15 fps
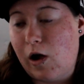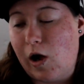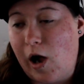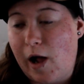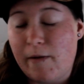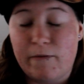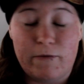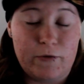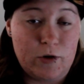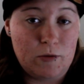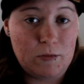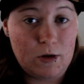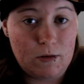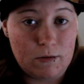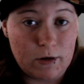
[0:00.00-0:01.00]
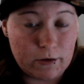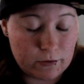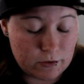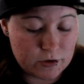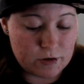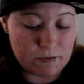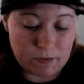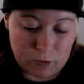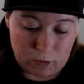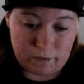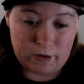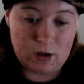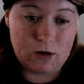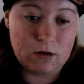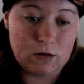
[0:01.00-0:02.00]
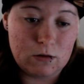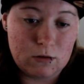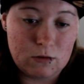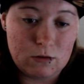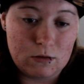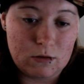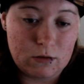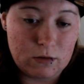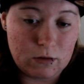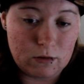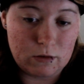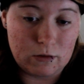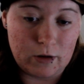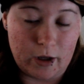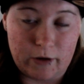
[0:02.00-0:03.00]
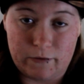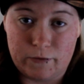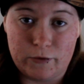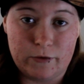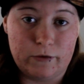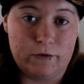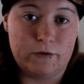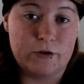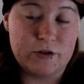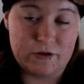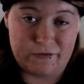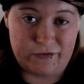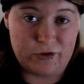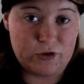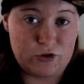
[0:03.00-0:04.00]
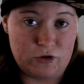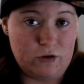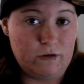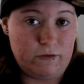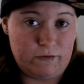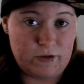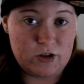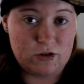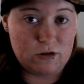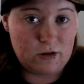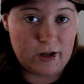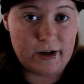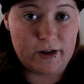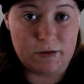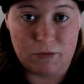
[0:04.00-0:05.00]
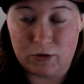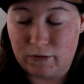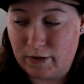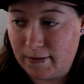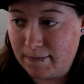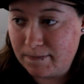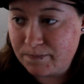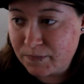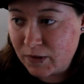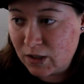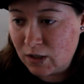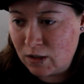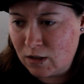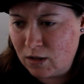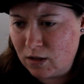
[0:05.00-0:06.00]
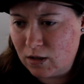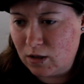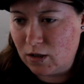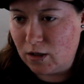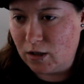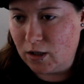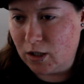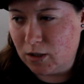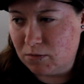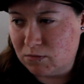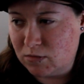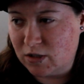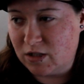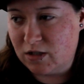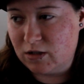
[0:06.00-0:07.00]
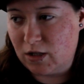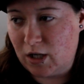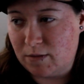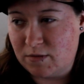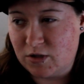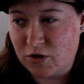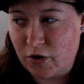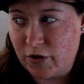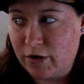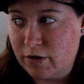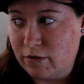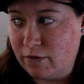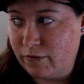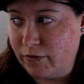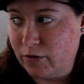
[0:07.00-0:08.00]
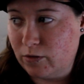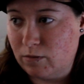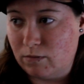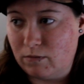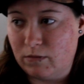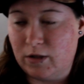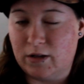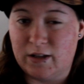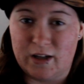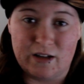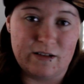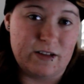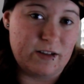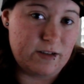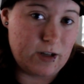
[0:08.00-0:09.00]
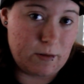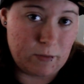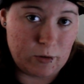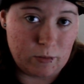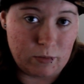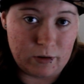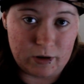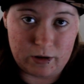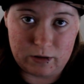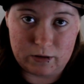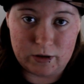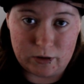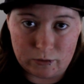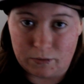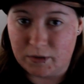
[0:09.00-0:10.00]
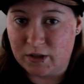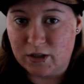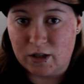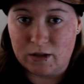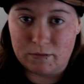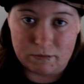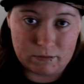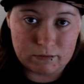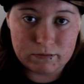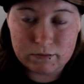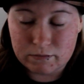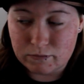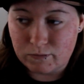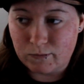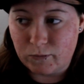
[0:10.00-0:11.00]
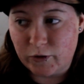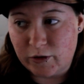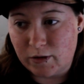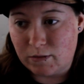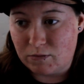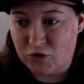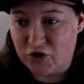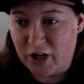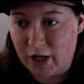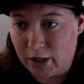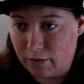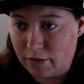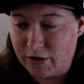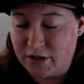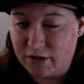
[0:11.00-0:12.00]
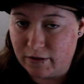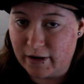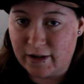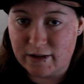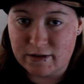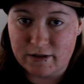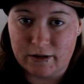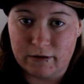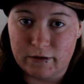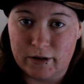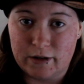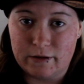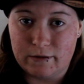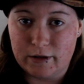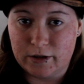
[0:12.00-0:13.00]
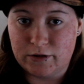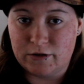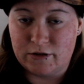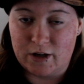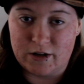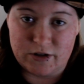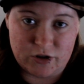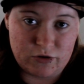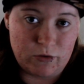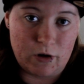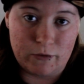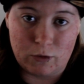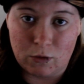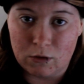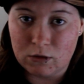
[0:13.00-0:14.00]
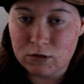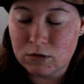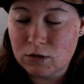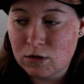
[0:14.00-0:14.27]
I'm filming my first movie, like for first feature feature length movie. Um, it's I'm starting to film in the end of December, but it'll be done within January, so I consider it a 2012 goal.